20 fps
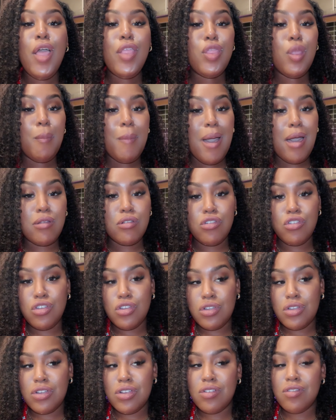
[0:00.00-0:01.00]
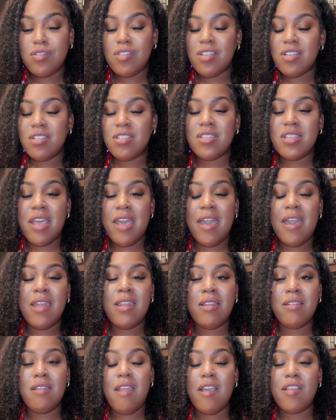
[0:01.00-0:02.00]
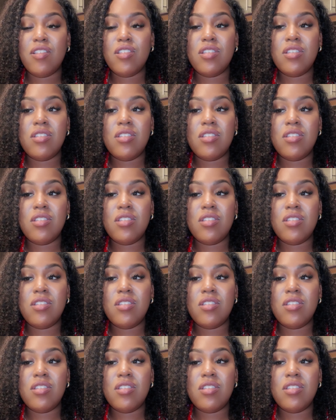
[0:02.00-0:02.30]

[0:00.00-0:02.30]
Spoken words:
The powdered sugar does add a nice